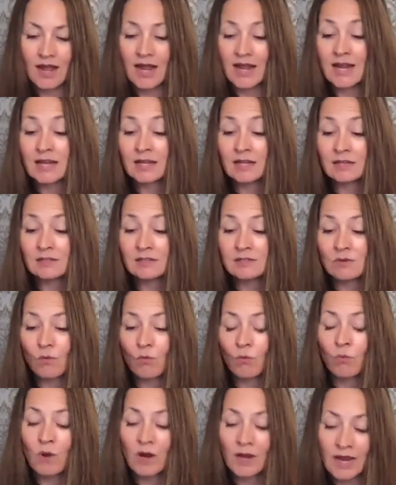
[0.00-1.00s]
and
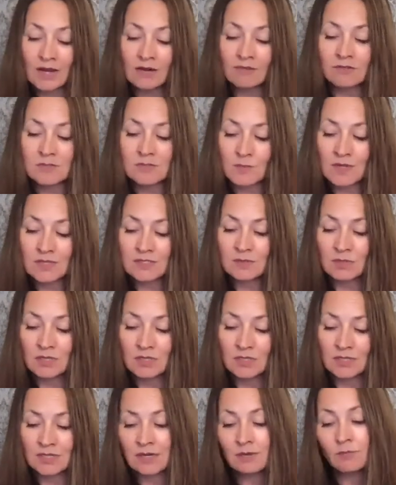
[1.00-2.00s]
what kind of
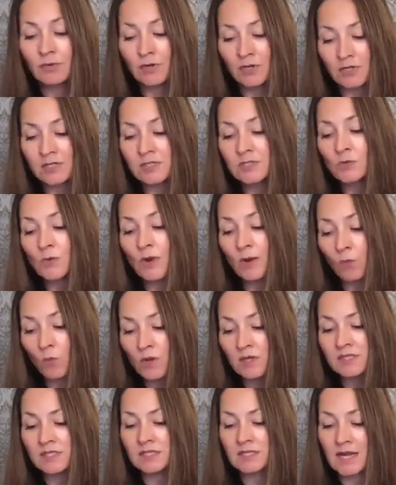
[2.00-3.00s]
responsibility and burden do I
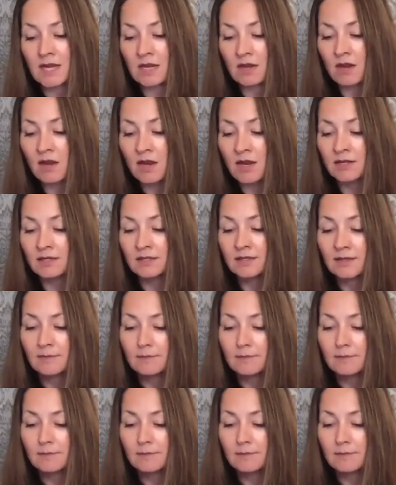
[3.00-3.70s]
want to take on?